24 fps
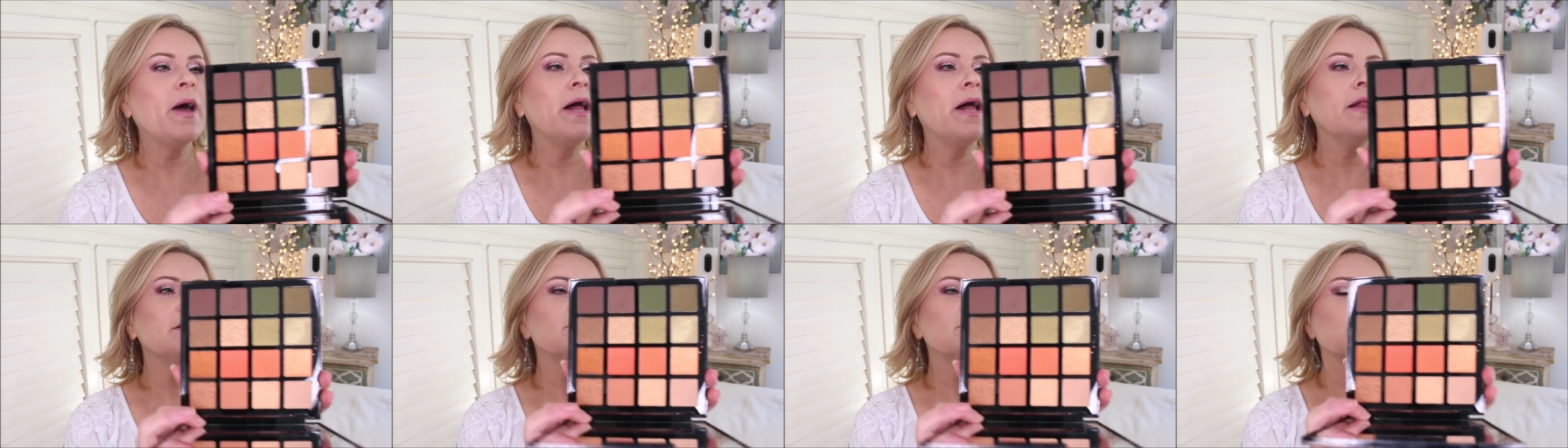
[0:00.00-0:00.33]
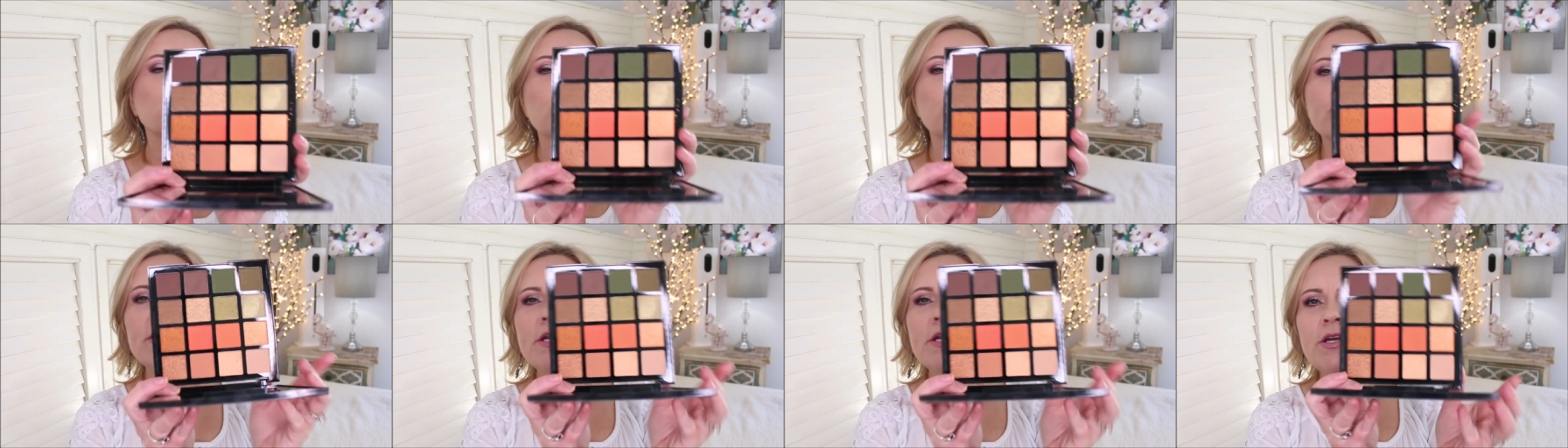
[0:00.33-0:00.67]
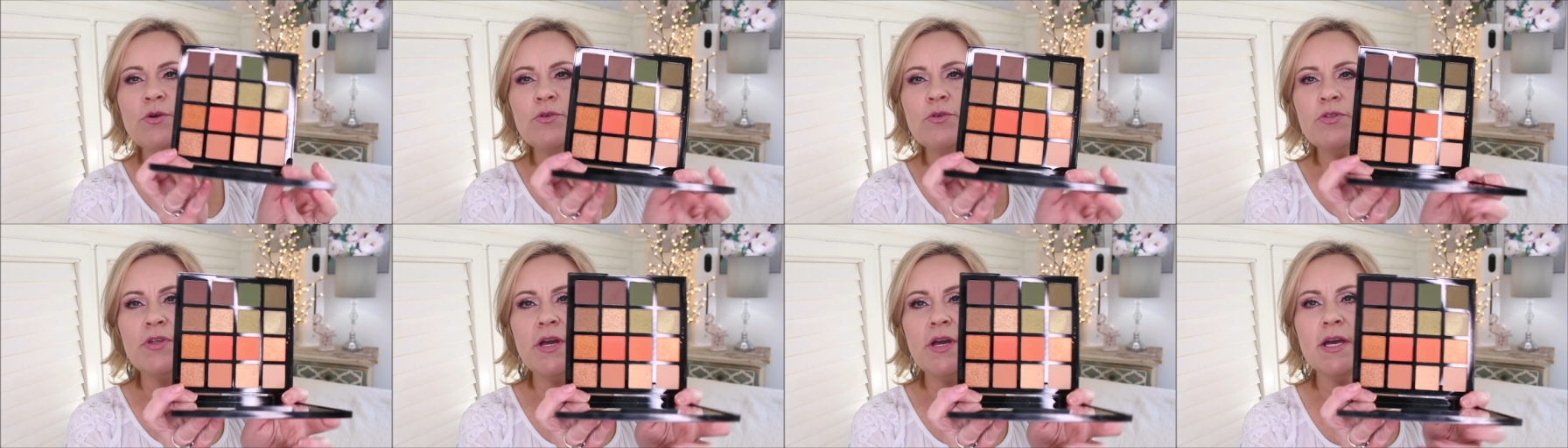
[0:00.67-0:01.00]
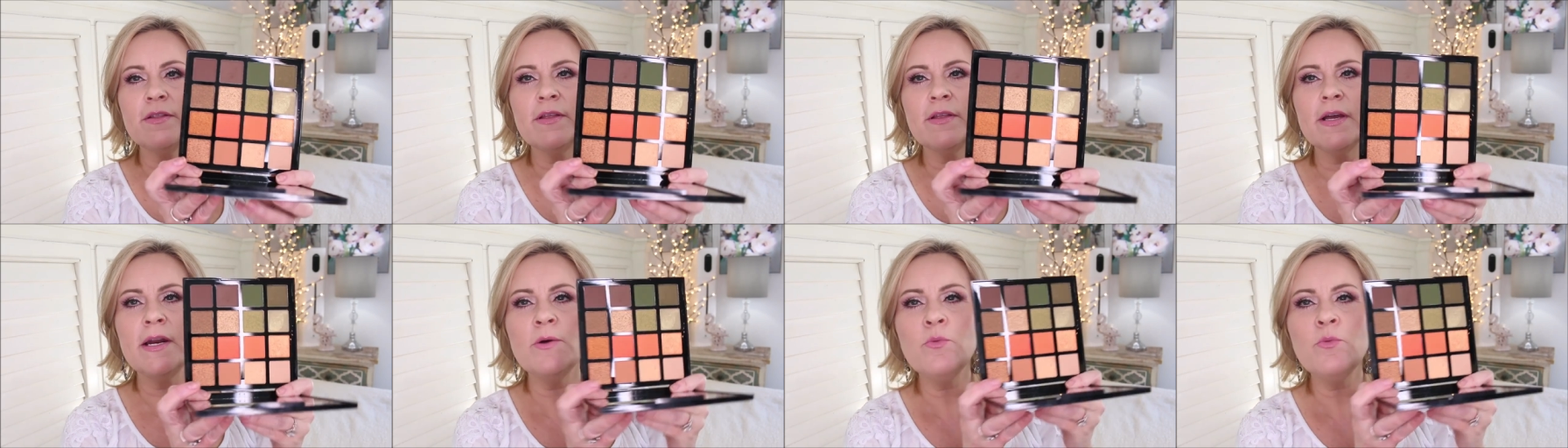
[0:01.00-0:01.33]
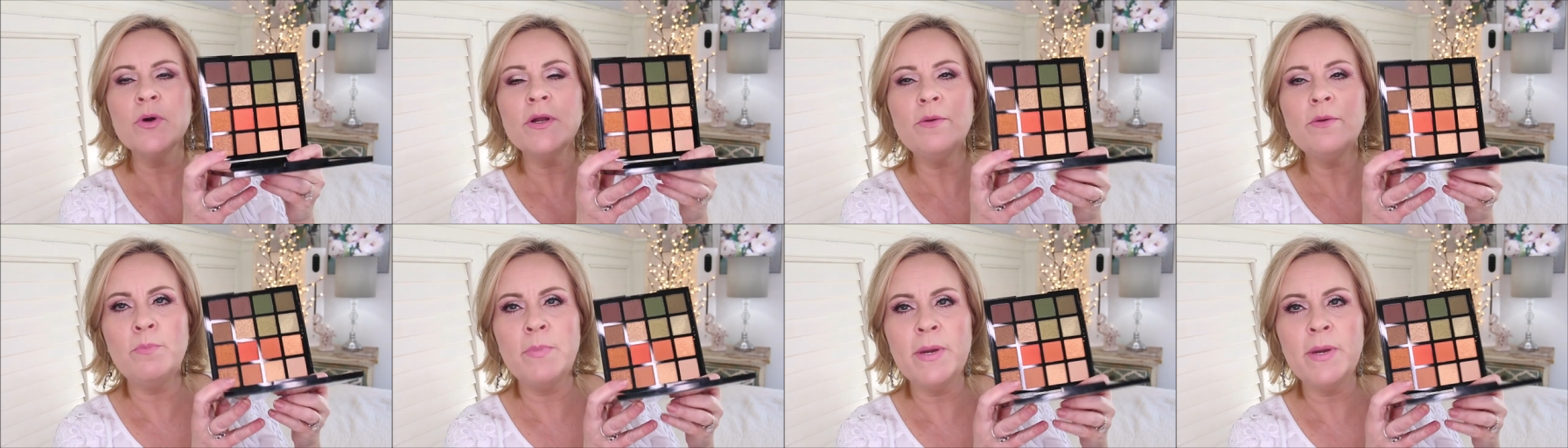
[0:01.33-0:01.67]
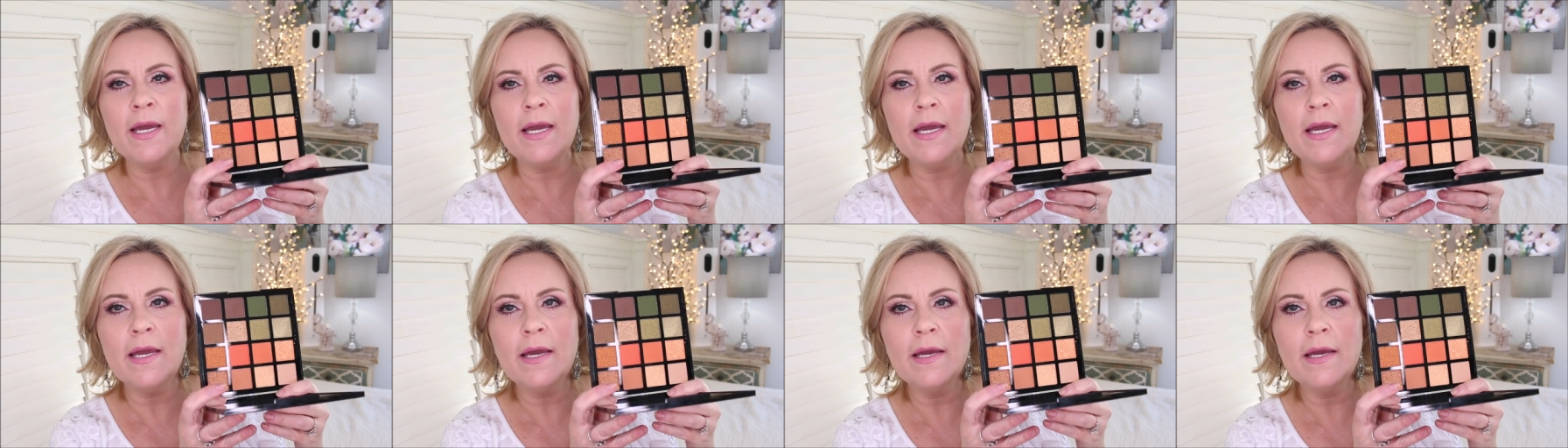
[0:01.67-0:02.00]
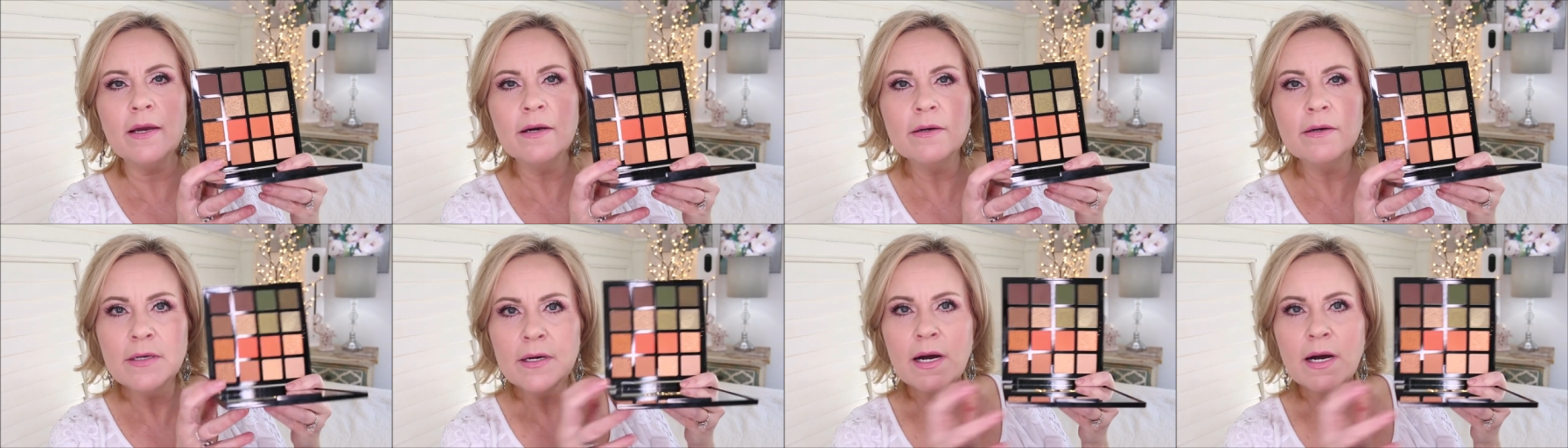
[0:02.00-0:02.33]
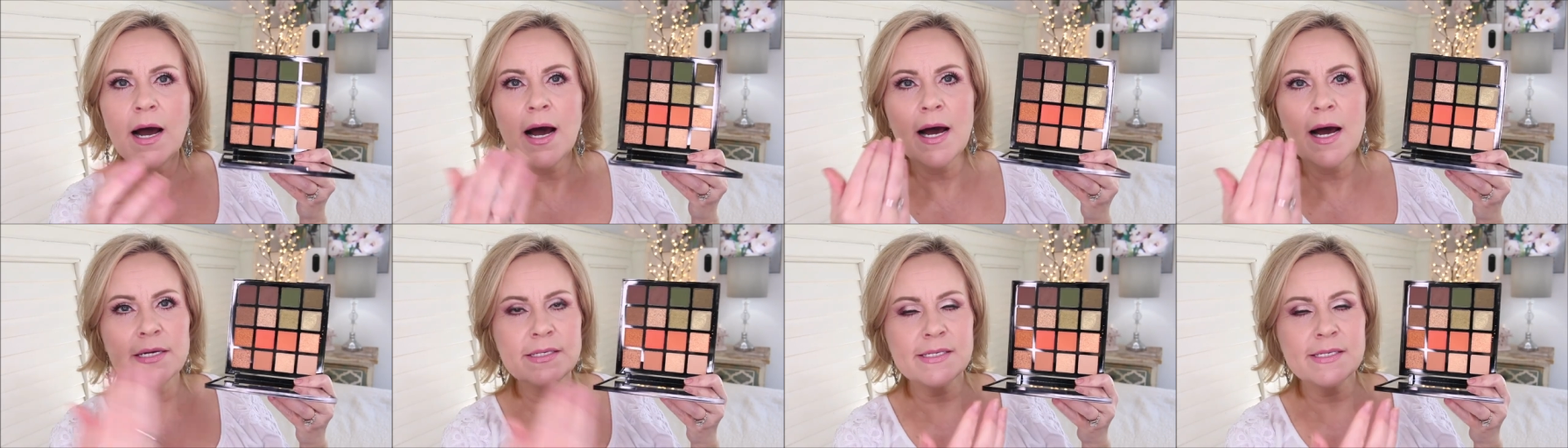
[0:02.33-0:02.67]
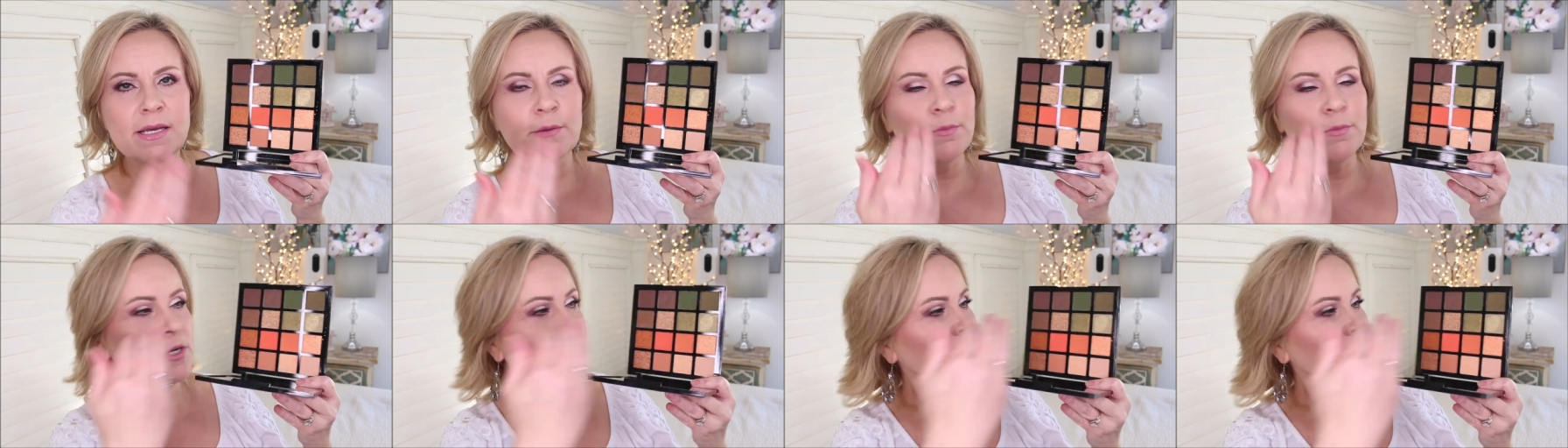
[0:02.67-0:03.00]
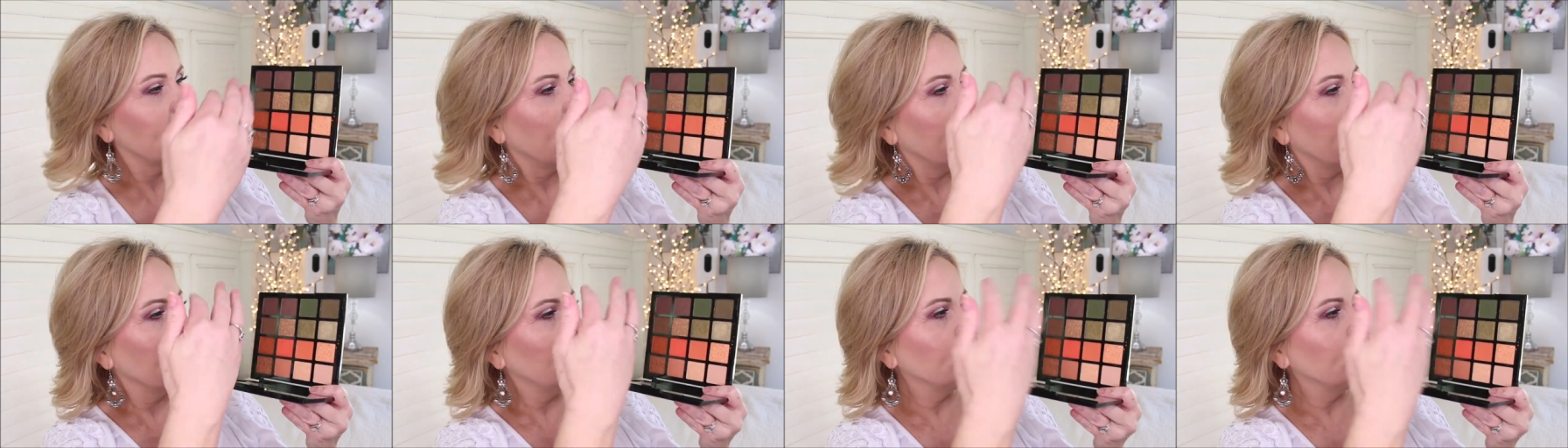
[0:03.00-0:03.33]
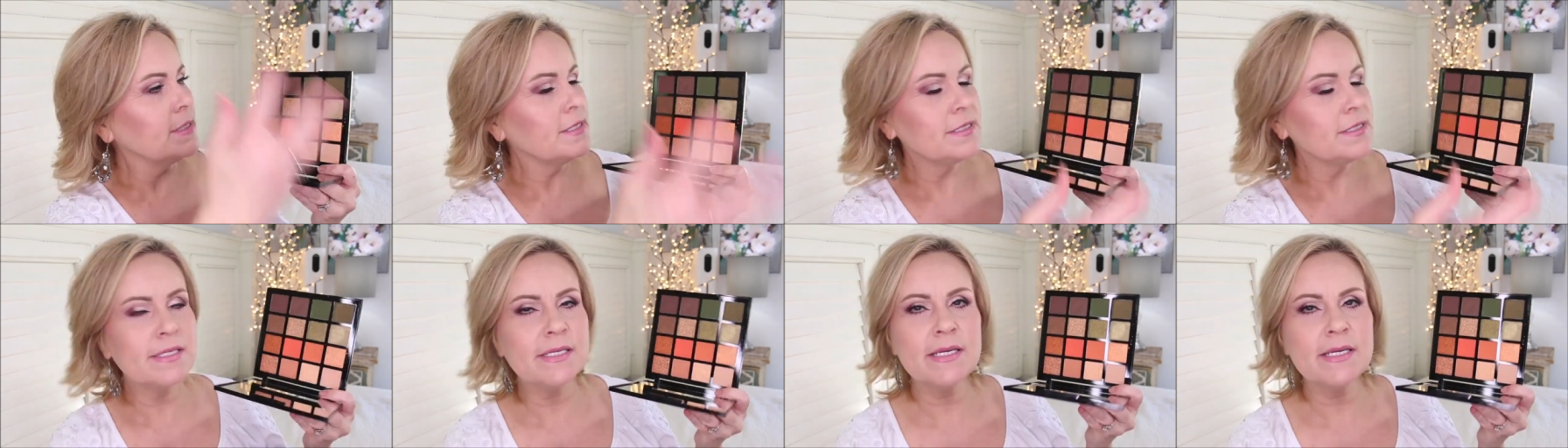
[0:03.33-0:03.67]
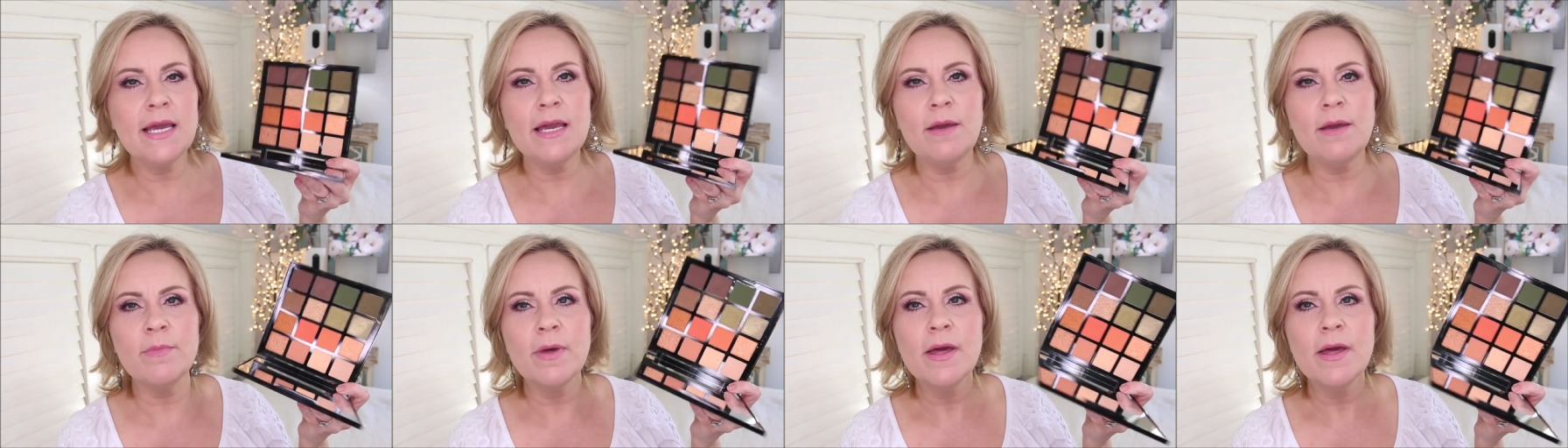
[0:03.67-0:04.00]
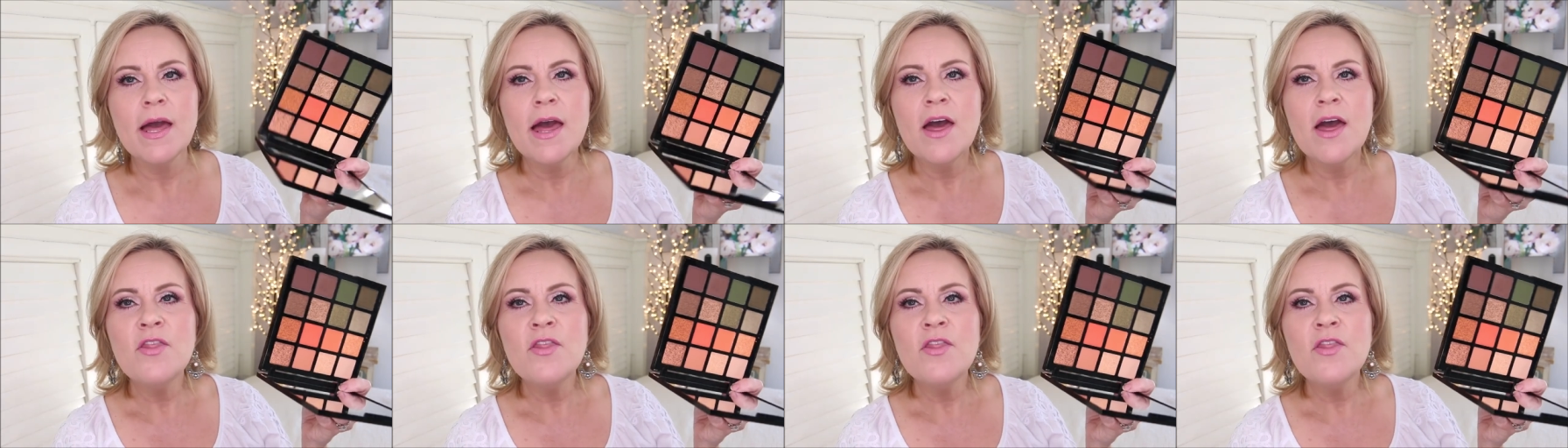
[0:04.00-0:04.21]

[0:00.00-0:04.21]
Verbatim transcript: palettes, wouldn't you think that it would be a summertime scheme?